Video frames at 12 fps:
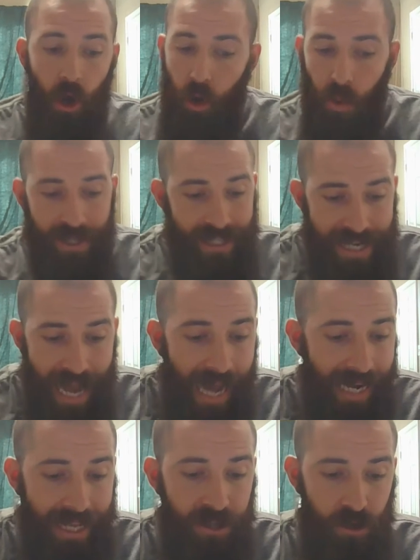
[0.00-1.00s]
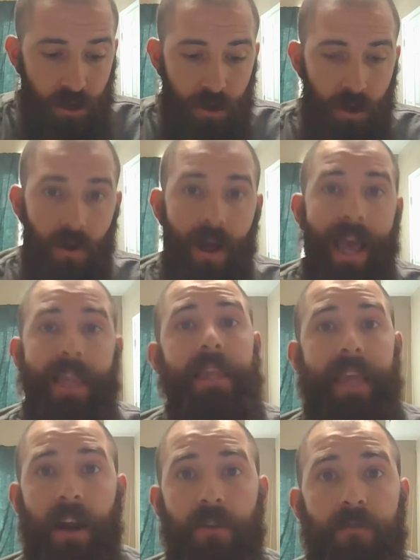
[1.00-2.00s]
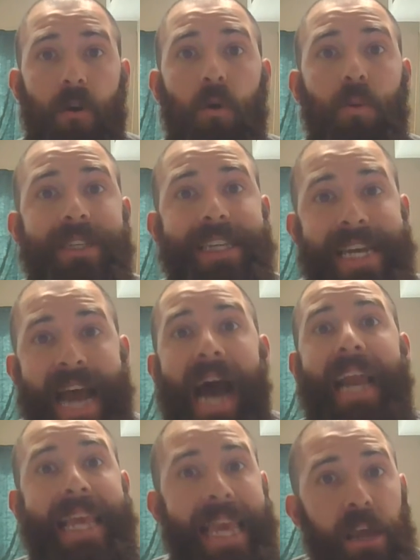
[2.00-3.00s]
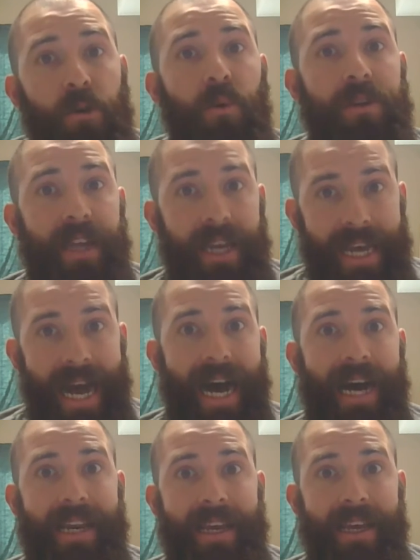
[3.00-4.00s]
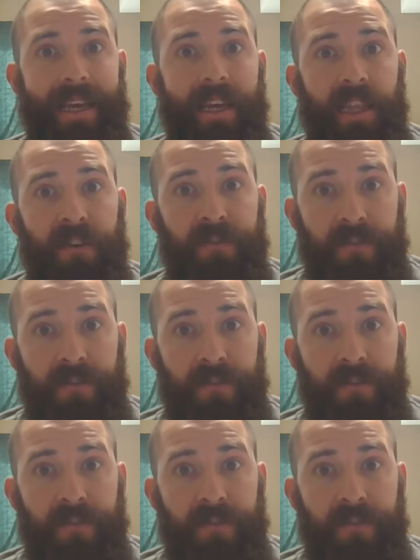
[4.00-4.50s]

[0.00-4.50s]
who was not eternal and therefore was not equal to God the